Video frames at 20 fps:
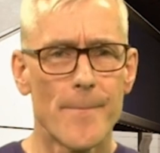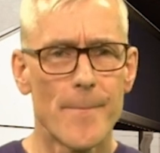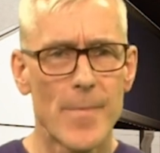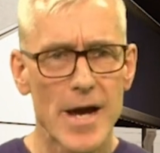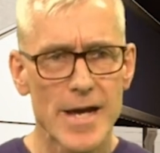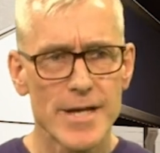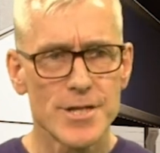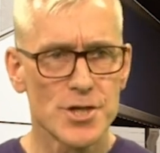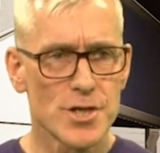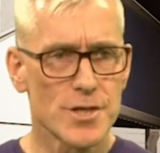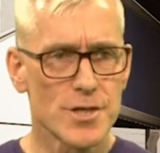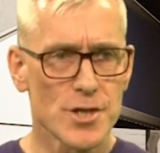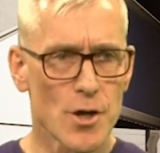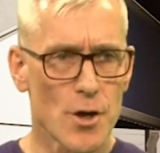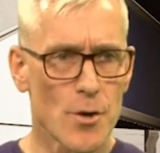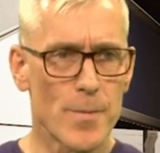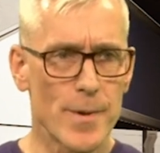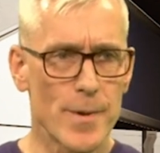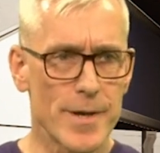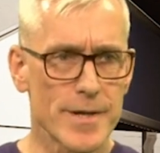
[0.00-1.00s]
major
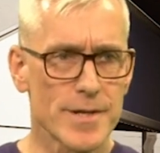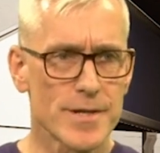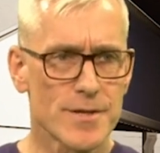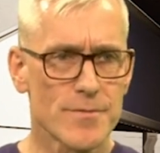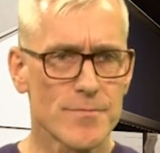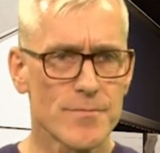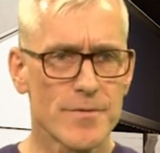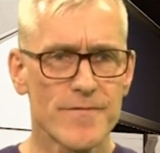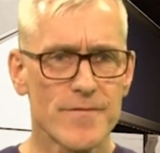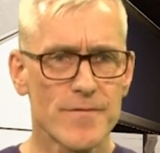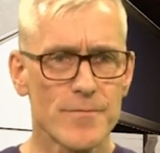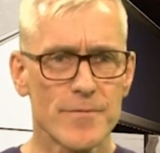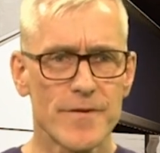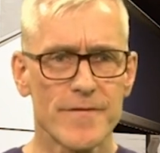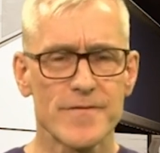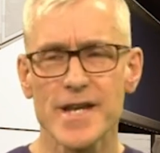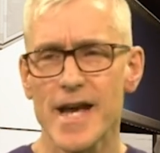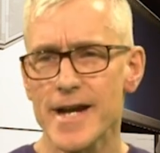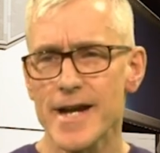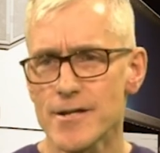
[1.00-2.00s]
topics.
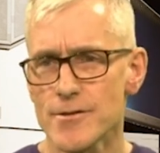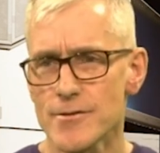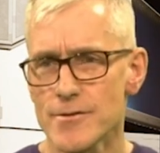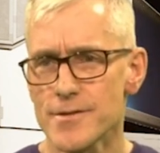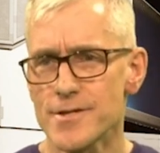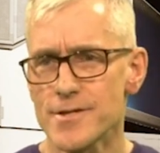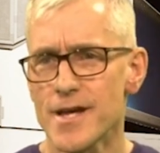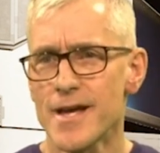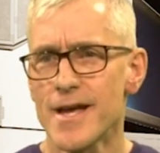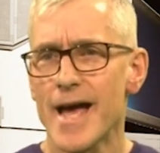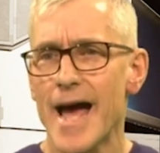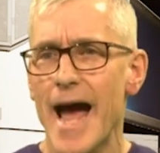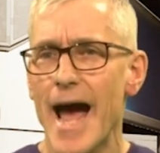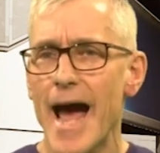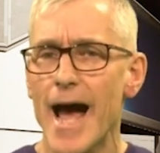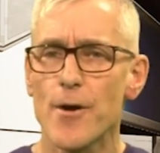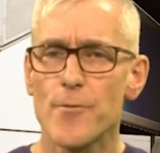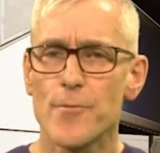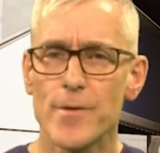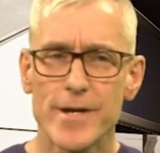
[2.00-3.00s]
We've tackled
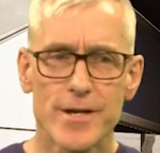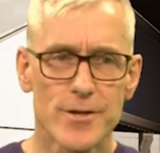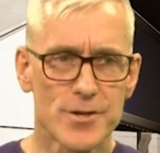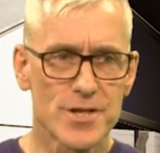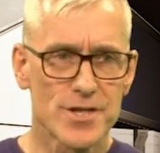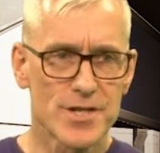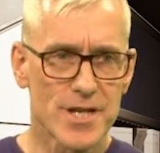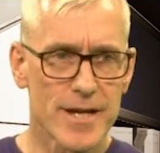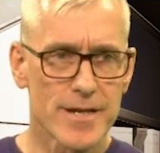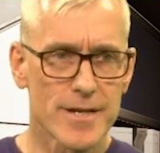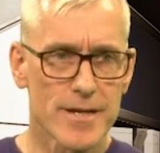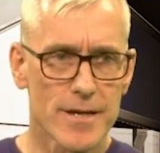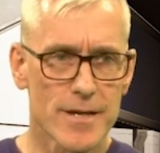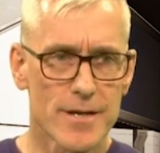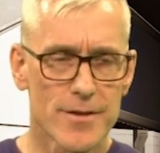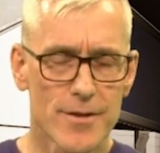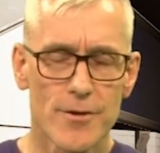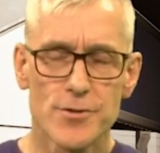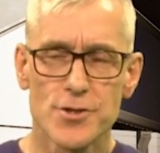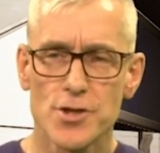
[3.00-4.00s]
how we
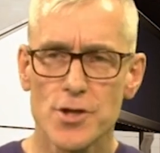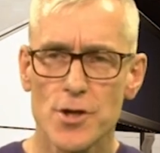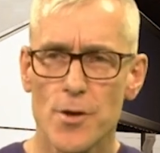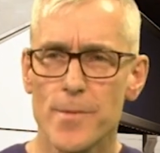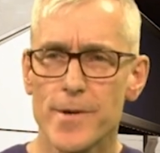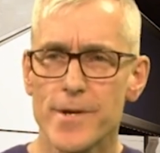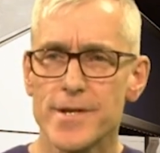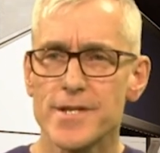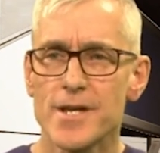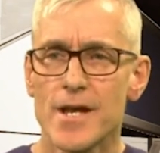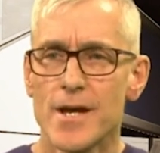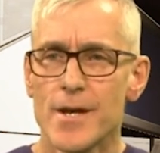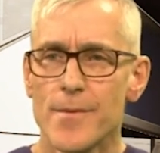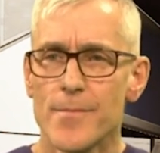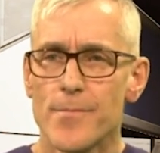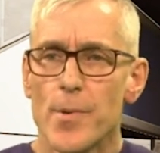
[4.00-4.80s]
undertake those topics.